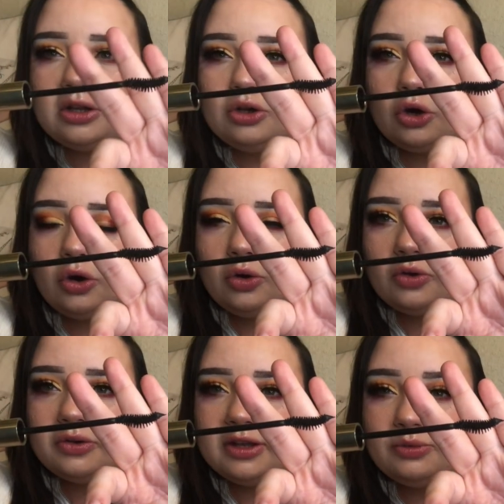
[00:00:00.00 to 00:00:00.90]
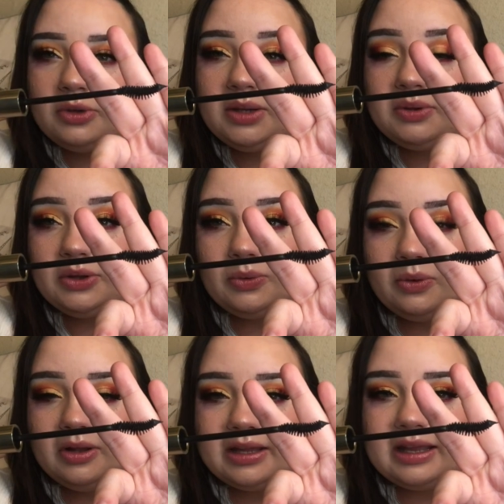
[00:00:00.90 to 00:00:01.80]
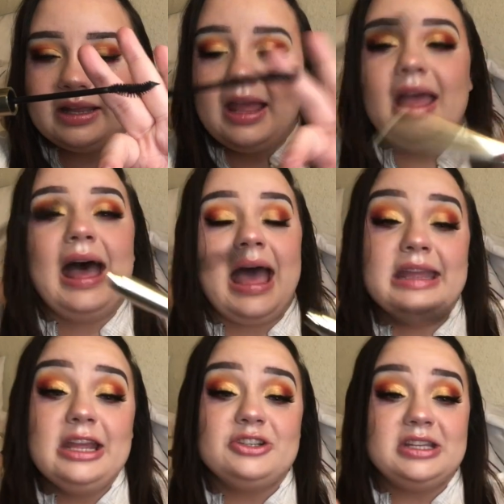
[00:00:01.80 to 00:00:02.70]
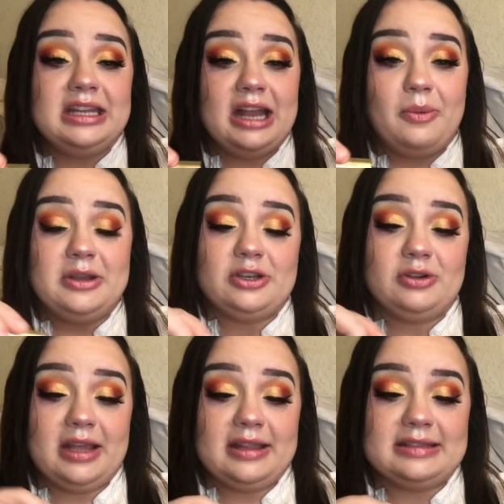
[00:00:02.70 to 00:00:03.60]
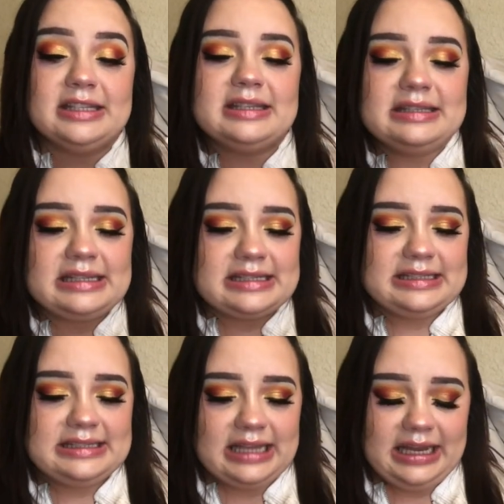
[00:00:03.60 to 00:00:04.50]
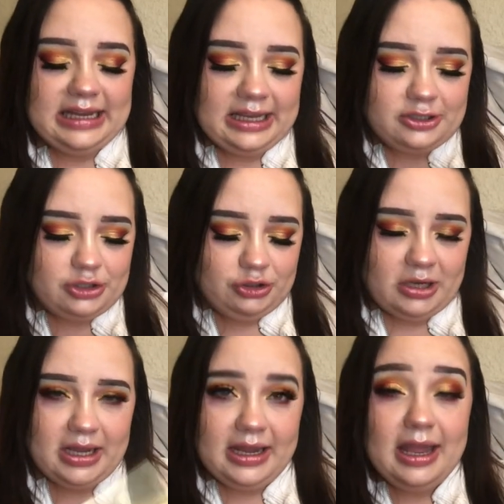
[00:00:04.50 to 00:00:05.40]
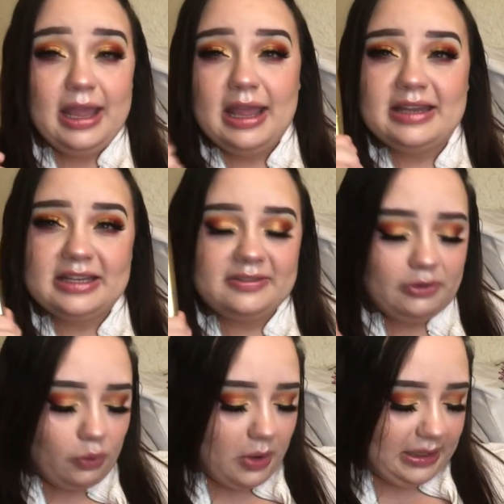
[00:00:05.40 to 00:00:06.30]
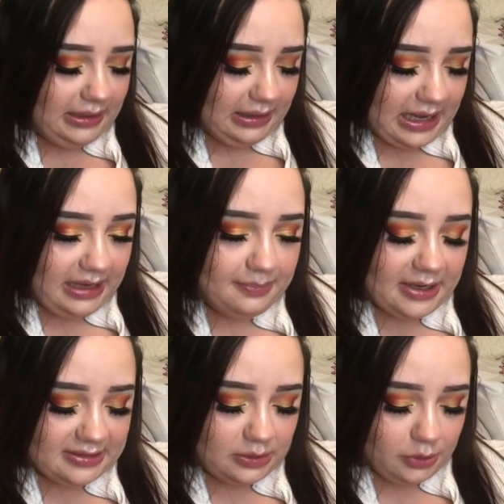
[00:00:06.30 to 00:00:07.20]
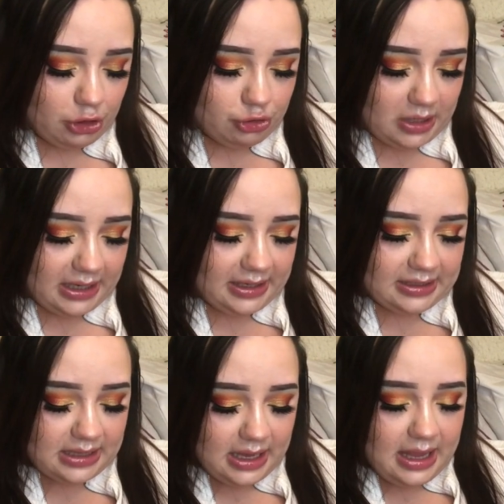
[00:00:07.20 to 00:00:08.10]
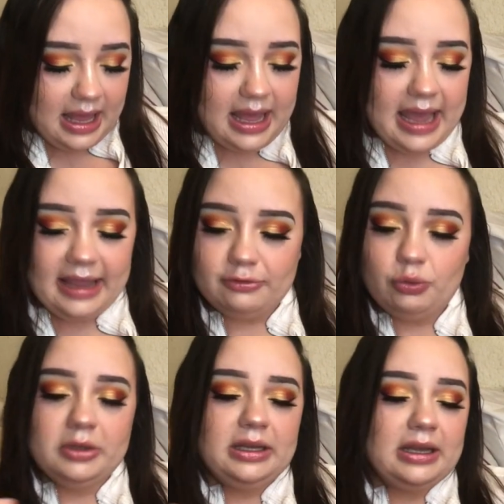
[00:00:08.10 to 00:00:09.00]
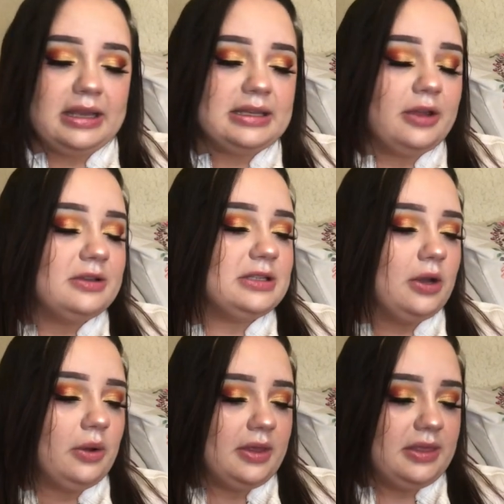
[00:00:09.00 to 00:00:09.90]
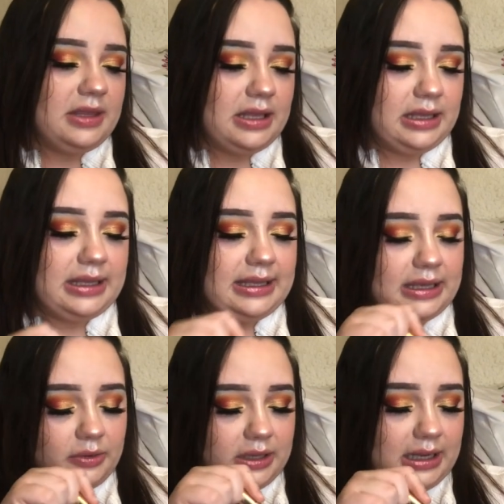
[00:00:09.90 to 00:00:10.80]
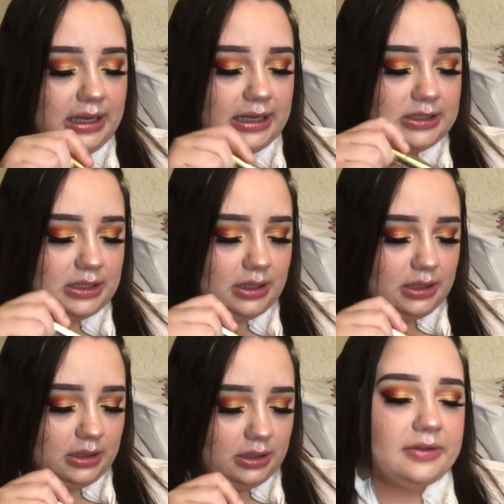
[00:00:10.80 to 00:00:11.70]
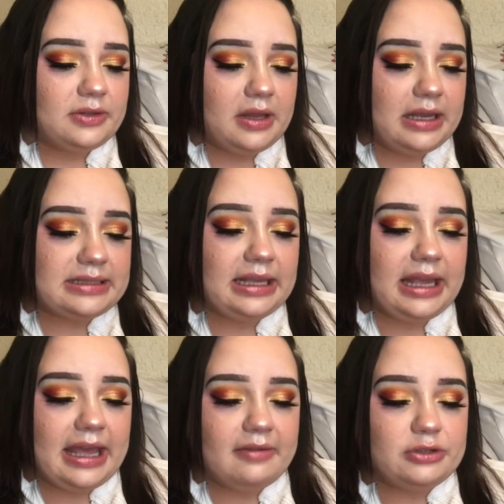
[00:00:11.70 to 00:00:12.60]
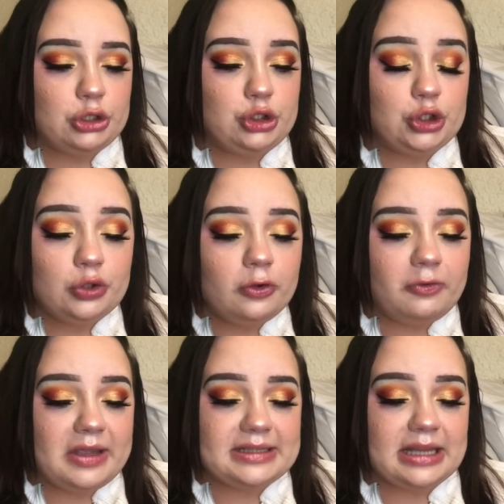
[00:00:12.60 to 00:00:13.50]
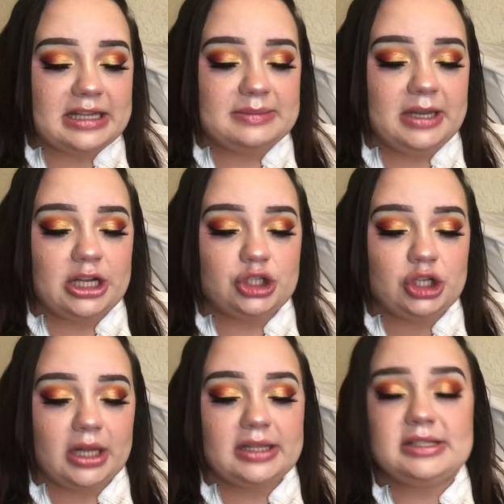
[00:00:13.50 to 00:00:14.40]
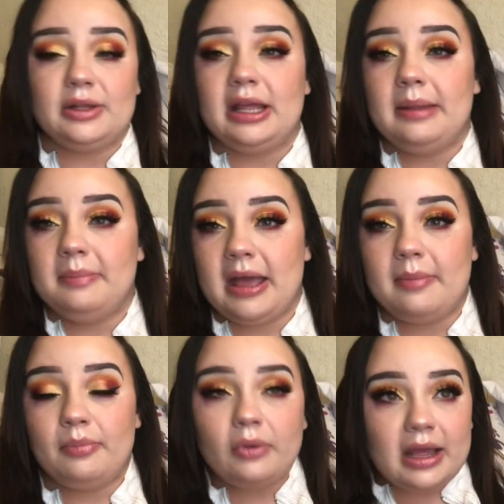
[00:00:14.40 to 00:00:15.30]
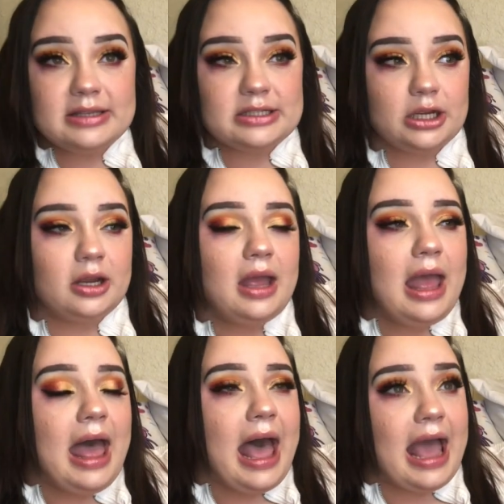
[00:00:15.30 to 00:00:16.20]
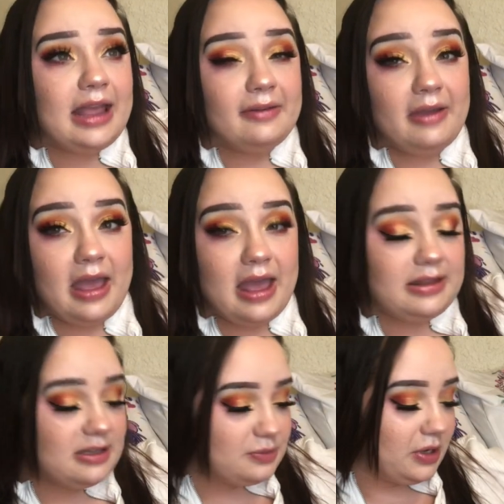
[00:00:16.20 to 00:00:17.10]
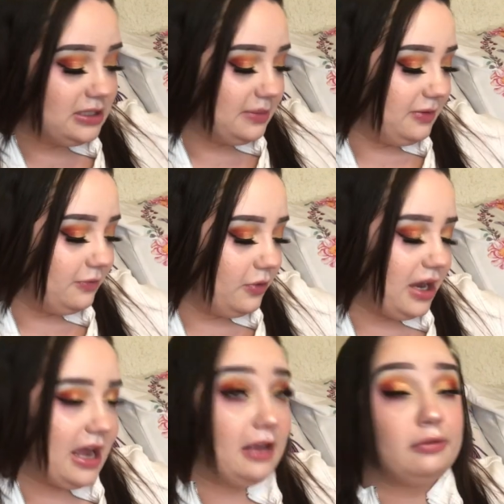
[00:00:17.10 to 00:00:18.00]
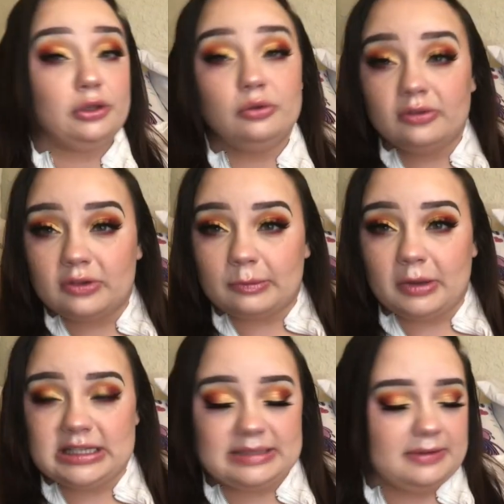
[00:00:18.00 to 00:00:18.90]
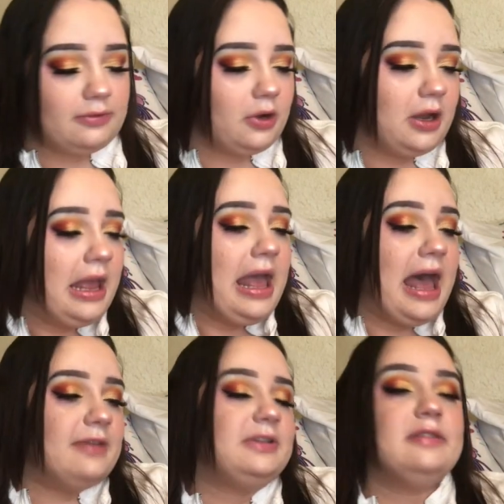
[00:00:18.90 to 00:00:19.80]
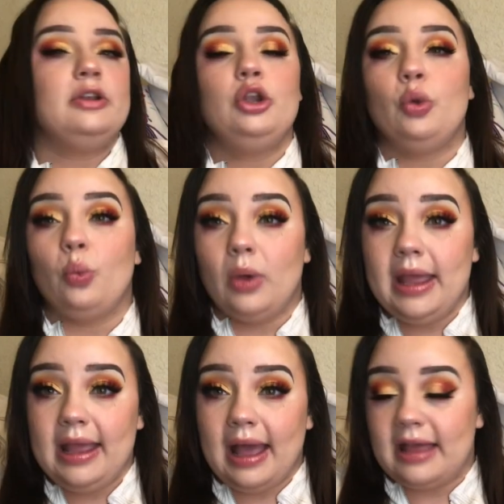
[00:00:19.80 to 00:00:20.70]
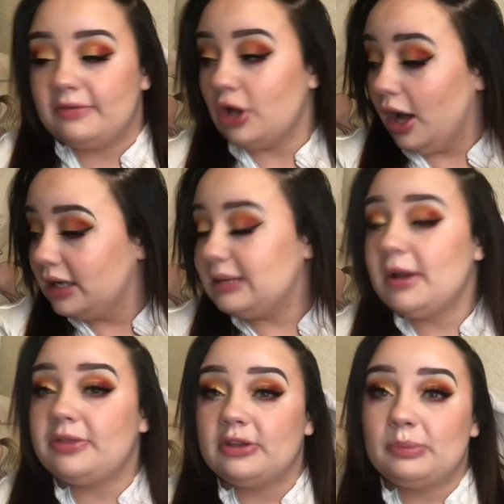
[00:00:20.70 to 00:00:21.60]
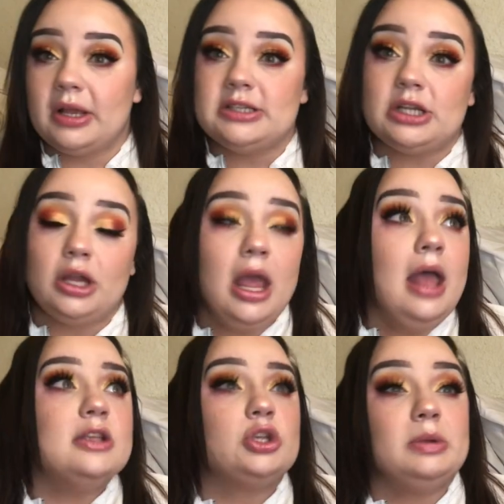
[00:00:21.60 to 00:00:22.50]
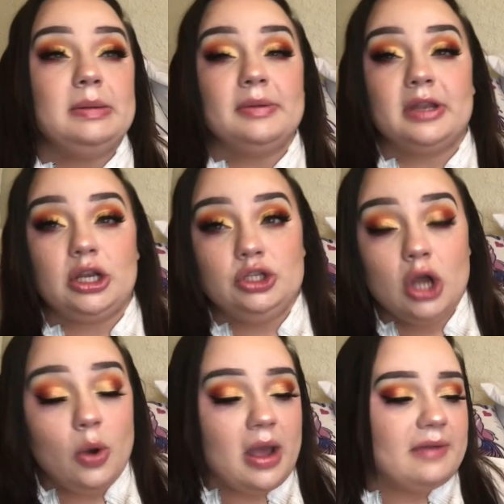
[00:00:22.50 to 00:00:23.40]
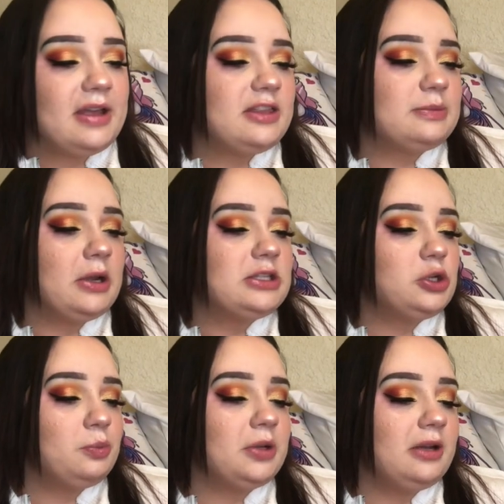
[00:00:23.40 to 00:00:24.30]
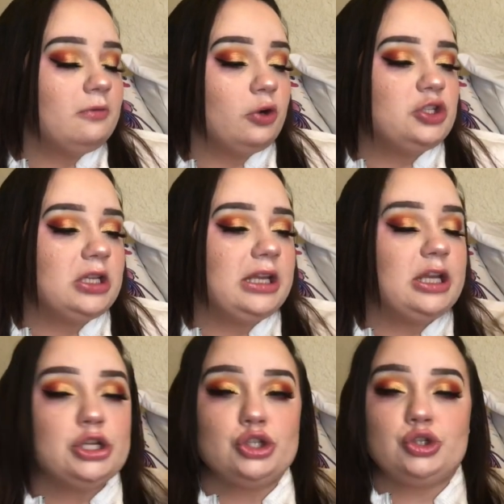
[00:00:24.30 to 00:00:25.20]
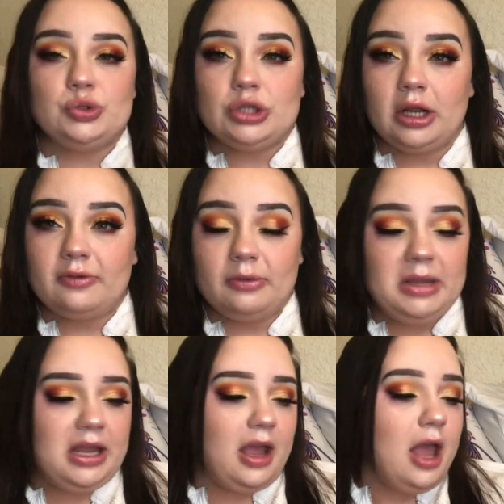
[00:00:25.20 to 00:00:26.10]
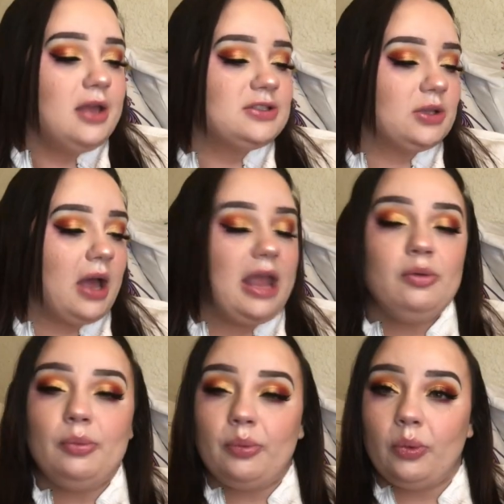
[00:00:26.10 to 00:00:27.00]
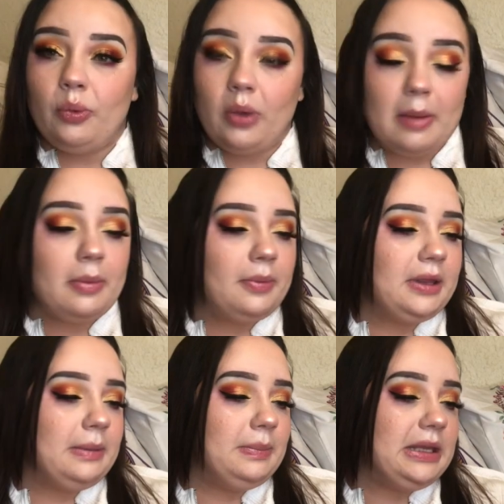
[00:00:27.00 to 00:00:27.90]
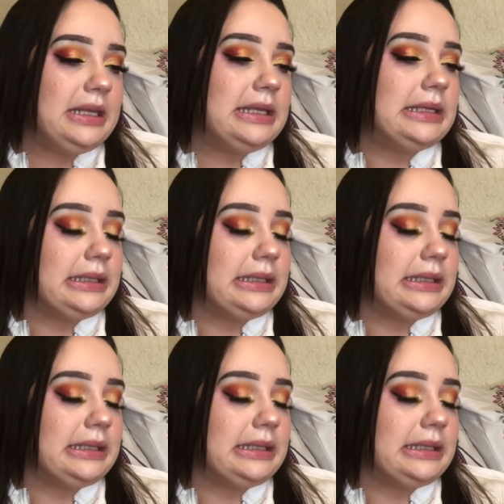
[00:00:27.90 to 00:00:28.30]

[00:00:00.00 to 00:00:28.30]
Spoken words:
curled. That's really, really cool looking. I actually cannot wait to try this. This is exciting to try. It does feel quite light, but I still want to try it. I have $29 now on the calculator. So the next thing I have is a Too Faced Cosmetics Chocolate Soleil Matte Bronzer. I have had this bronzer before. I have used this bronzer before. I have given it away. I have talked about this bronzer. So many people that I know have had this bronzer, but unfortunately it is too dark for me. So I will probably be,